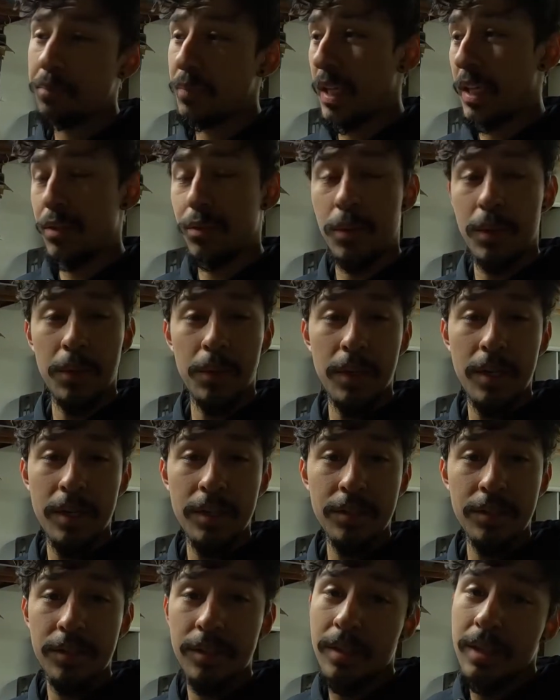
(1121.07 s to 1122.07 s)
That's where it
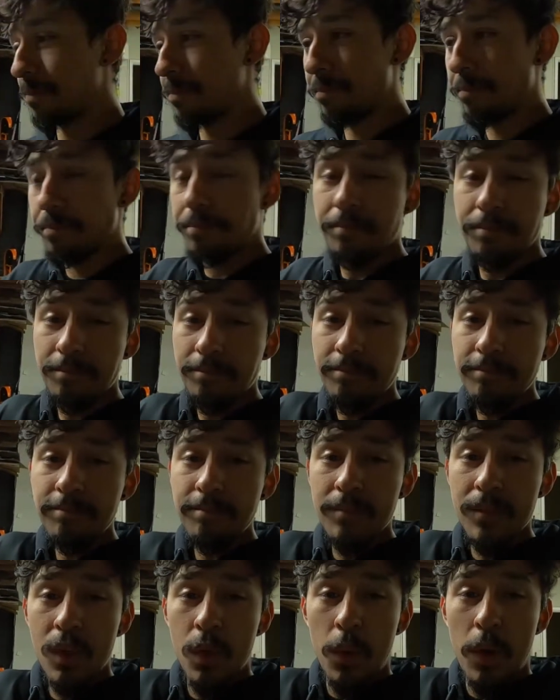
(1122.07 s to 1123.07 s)
was.
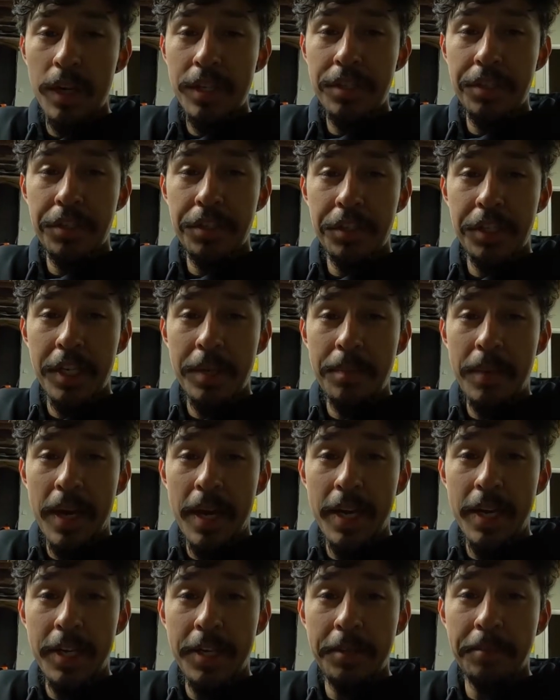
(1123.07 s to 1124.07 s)
Questions just keep
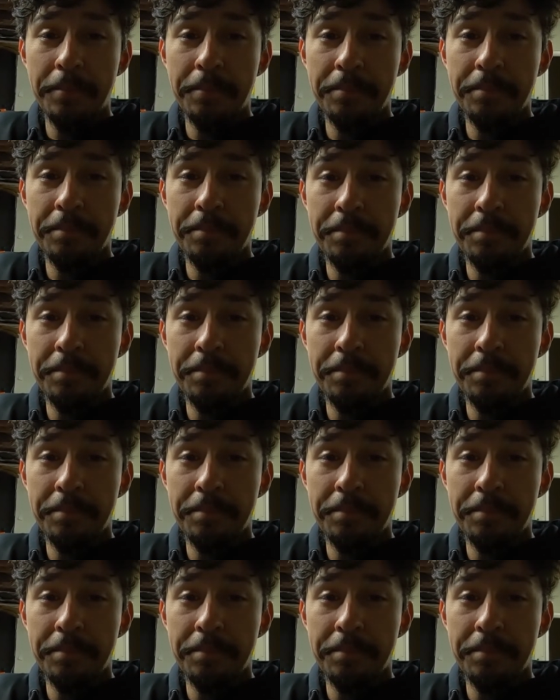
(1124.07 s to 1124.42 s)
adding up.